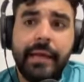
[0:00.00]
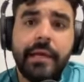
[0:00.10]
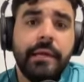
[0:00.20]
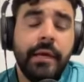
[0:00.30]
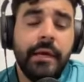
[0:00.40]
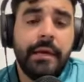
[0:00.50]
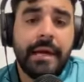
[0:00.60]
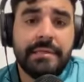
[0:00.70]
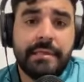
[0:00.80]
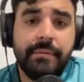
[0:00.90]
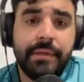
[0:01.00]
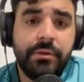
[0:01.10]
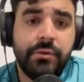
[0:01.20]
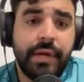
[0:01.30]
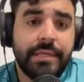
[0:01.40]
And as somebody
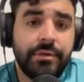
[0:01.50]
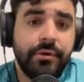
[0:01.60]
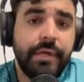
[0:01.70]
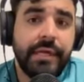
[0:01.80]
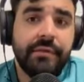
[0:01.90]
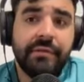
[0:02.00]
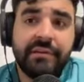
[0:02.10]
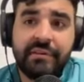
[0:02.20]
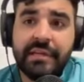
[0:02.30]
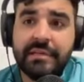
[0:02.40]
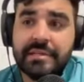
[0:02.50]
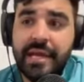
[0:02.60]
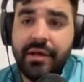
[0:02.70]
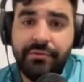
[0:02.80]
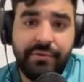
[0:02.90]
who has a herniated disc in his
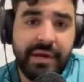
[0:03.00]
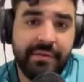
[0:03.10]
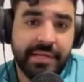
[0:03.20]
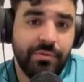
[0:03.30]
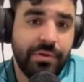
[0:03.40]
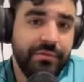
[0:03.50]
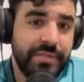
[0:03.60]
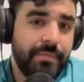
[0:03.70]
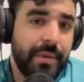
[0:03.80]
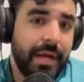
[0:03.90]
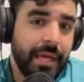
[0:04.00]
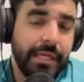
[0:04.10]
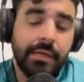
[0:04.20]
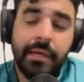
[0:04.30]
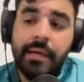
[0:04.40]
L5S1 of his
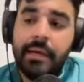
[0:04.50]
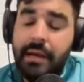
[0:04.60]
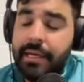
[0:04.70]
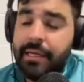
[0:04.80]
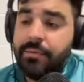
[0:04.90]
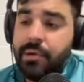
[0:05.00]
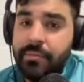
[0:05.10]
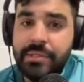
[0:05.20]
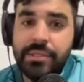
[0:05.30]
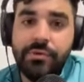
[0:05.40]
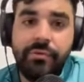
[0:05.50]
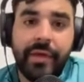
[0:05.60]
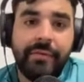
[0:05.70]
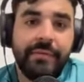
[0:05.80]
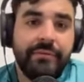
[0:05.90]
spine, I can promise you
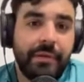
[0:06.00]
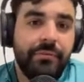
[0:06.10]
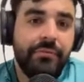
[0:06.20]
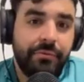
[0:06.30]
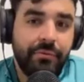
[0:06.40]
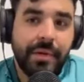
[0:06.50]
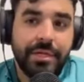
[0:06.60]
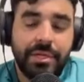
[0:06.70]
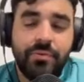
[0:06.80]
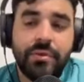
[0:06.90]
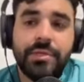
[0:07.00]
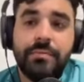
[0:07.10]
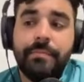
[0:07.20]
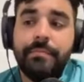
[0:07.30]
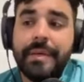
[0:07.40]
that this type of information was
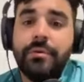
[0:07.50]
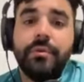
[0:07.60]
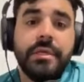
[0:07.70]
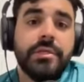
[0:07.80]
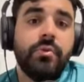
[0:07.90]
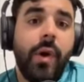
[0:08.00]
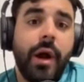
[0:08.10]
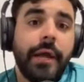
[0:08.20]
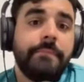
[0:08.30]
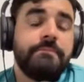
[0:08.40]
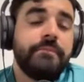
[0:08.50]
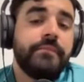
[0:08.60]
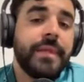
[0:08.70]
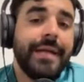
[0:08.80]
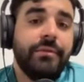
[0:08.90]
a big reason why
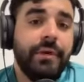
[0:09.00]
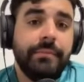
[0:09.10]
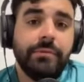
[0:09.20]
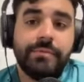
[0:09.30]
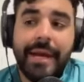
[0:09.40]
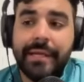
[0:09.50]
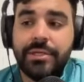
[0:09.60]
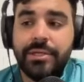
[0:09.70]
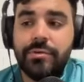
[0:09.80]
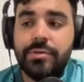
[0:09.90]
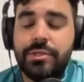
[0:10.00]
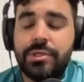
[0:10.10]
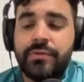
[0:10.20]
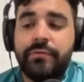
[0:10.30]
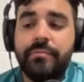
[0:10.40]
I developed those back issues,
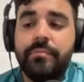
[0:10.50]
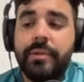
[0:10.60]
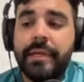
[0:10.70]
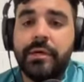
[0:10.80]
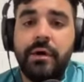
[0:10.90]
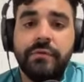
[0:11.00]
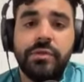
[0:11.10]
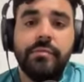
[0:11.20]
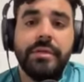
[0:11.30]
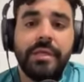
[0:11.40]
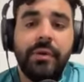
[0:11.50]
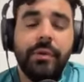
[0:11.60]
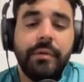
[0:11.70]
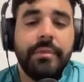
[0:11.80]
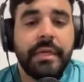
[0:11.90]
just from playing golf so much that
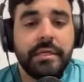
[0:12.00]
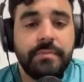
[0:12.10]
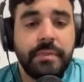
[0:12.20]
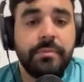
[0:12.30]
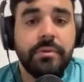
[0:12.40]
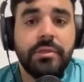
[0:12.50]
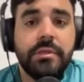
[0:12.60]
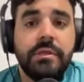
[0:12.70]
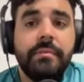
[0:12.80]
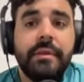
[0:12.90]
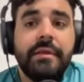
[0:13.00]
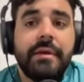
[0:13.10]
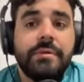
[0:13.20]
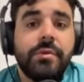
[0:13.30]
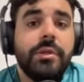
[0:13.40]
way, because people used to tell me that
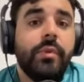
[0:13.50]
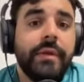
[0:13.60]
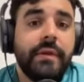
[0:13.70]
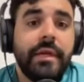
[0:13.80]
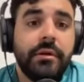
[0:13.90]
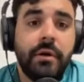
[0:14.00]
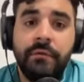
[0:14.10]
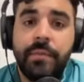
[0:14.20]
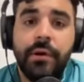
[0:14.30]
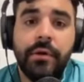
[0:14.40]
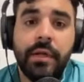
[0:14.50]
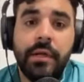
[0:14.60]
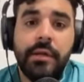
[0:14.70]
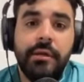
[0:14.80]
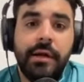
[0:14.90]
that was the only way to hit a golf ball
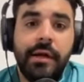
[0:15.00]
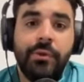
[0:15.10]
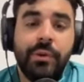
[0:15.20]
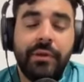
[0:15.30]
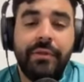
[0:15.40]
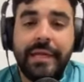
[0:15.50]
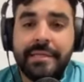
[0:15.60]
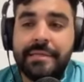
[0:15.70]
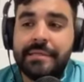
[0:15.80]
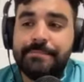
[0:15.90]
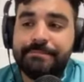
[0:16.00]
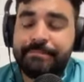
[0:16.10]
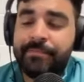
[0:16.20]
with athleticism.